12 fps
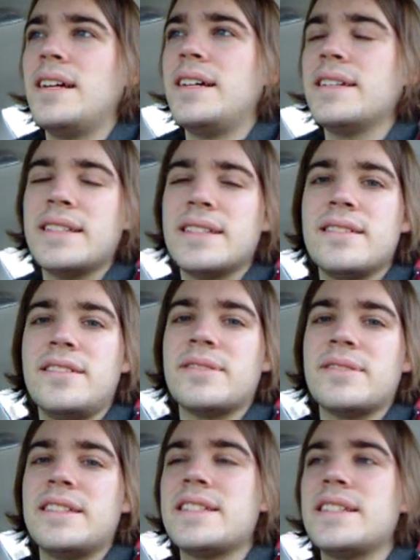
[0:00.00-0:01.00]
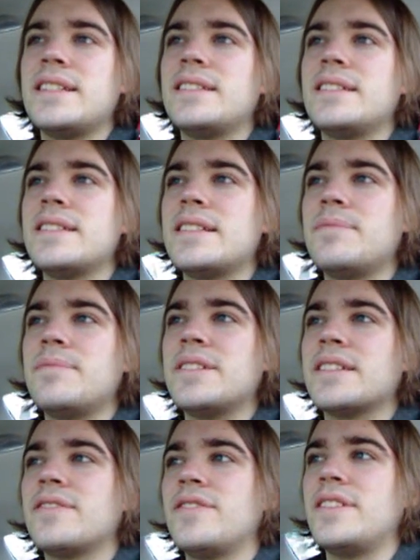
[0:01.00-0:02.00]
I think that's all I'm going to say on this
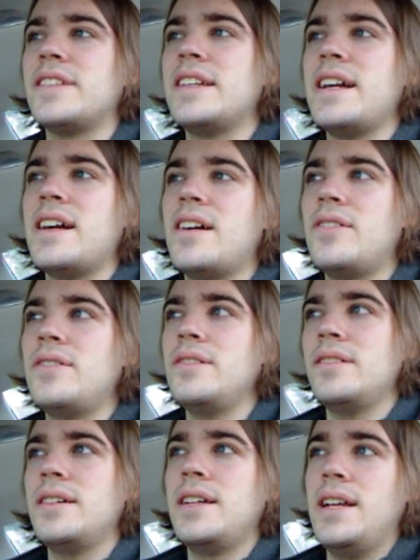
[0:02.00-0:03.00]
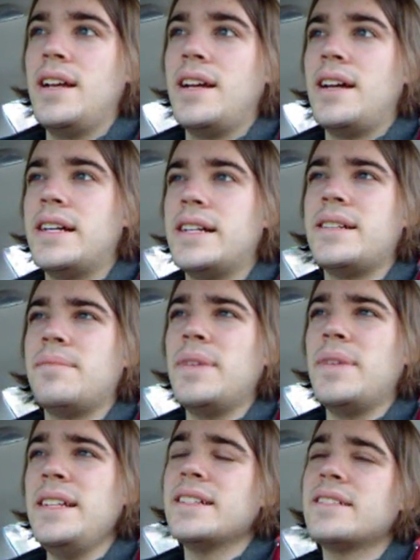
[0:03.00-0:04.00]
subject for now. I
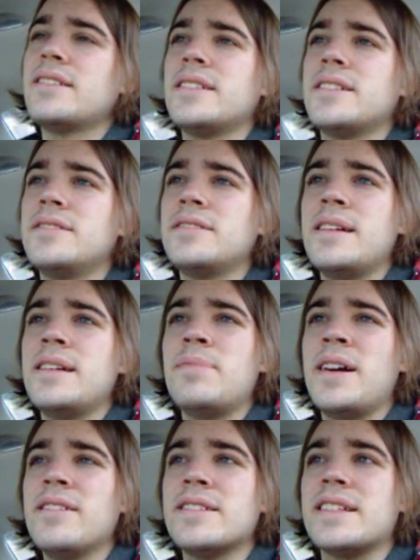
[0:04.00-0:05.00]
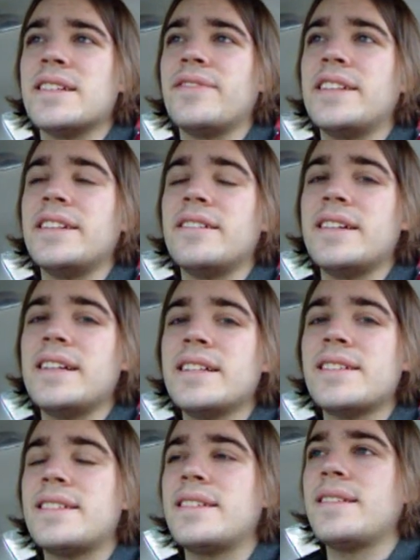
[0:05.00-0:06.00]
might actually go do that piracy video
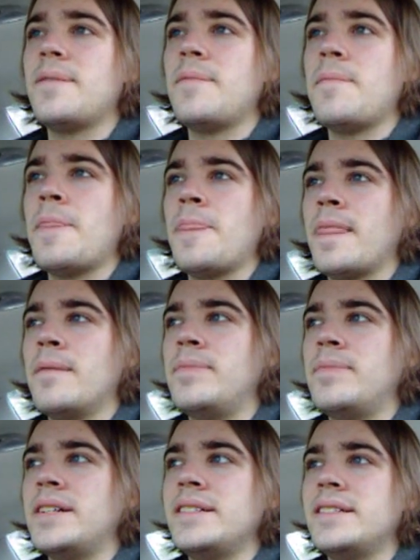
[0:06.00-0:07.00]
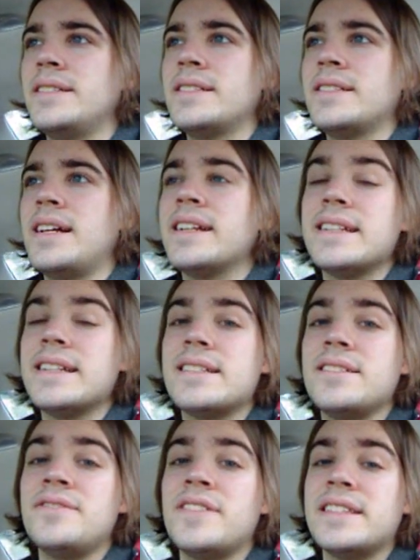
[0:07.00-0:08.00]
next, but I
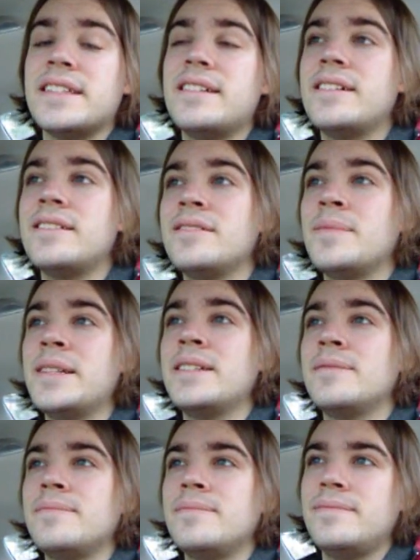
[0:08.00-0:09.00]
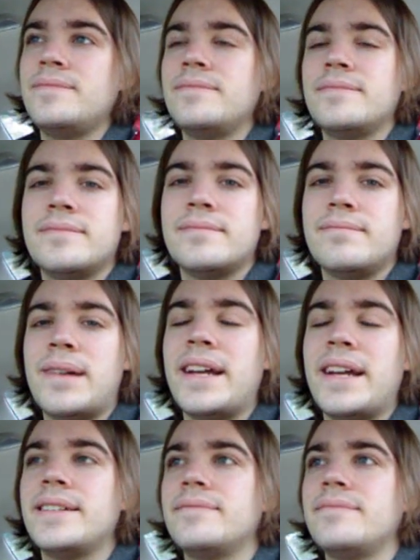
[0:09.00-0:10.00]
guess you'll find that out in a minute.
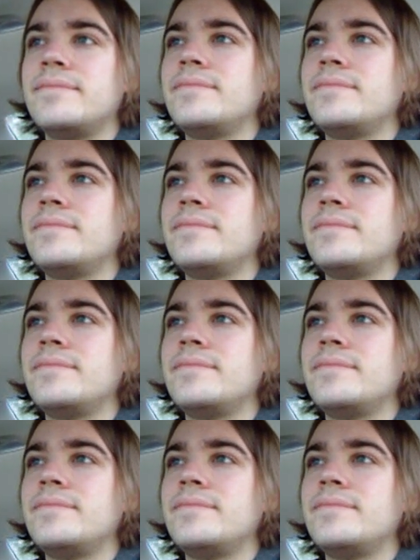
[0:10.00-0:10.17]
Bye.